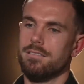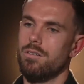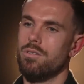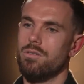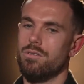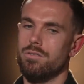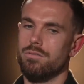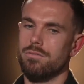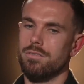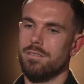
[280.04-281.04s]

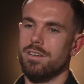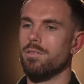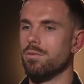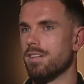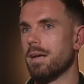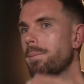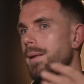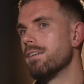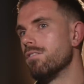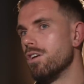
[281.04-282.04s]
Or if it was like
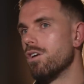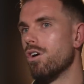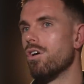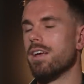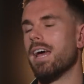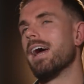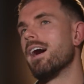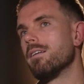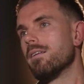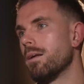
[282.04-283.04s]
player of the year,
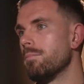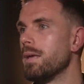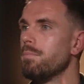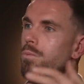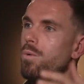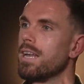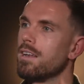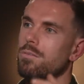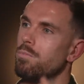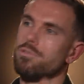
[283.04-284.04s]
yeah, I'd, I'd maybe win
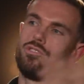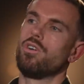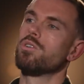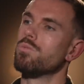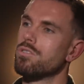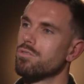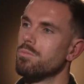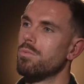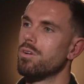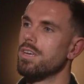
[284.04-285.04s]
it, but joint with
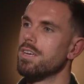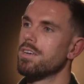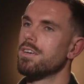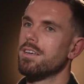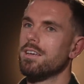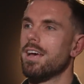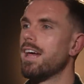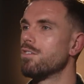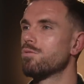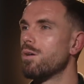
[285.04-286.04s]
somebody
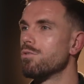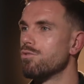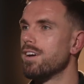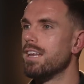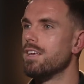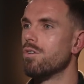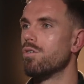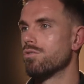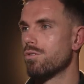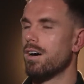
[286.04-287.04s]
else when I was really
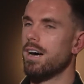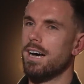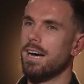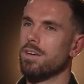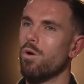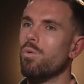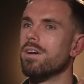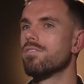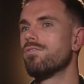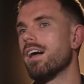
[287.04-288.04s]
young. So I, I
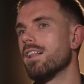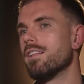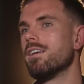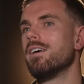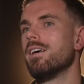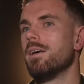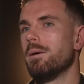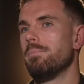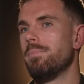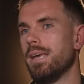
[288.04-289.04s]
always felt
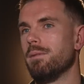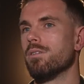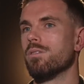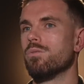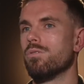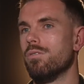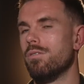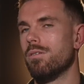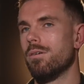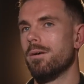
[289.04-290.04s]
people
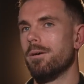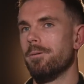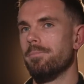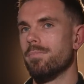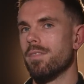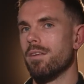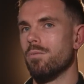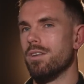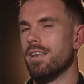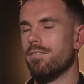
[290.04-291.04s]
would
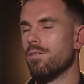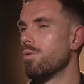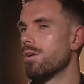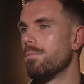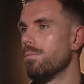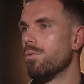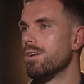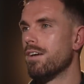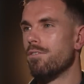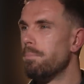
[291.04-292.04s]
would never want to would
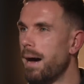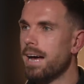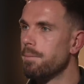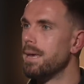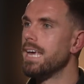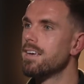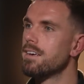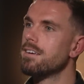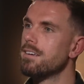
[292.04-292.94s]
never back me,